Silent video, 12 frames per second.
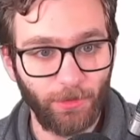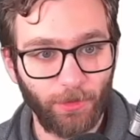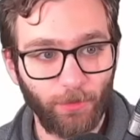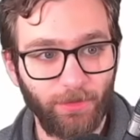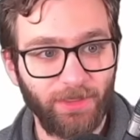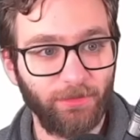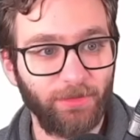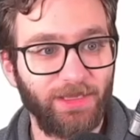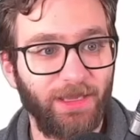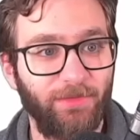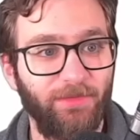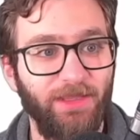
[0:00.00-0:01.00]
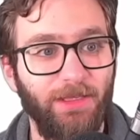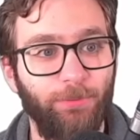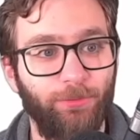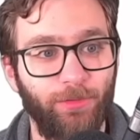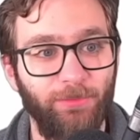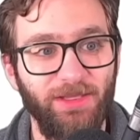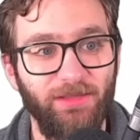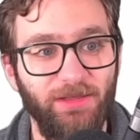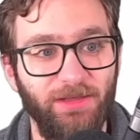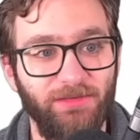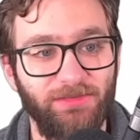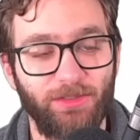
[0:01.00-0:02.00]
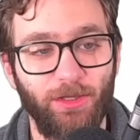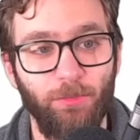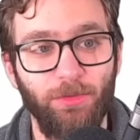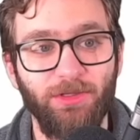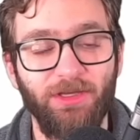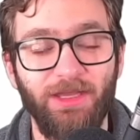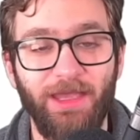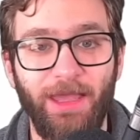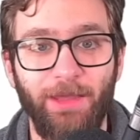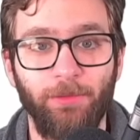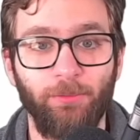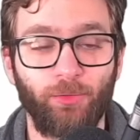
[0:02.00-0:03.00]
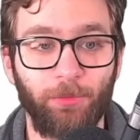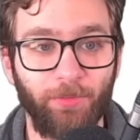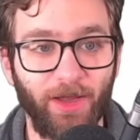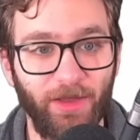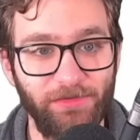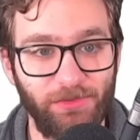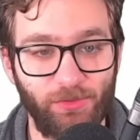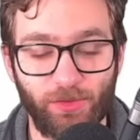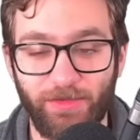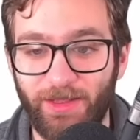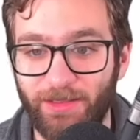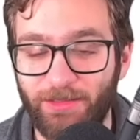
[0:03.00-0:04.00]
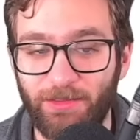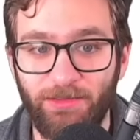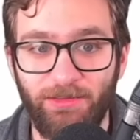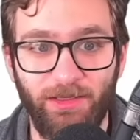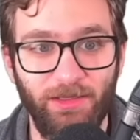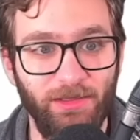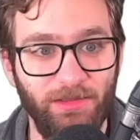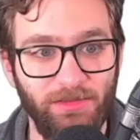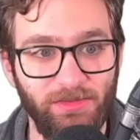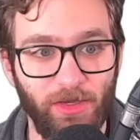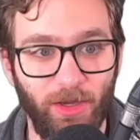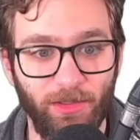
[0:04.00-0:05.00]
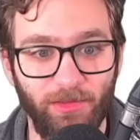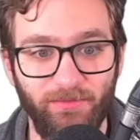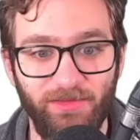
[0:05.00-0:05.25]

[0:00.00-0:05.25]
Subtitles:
We can look at the Prometheus community Helm repository that contains all of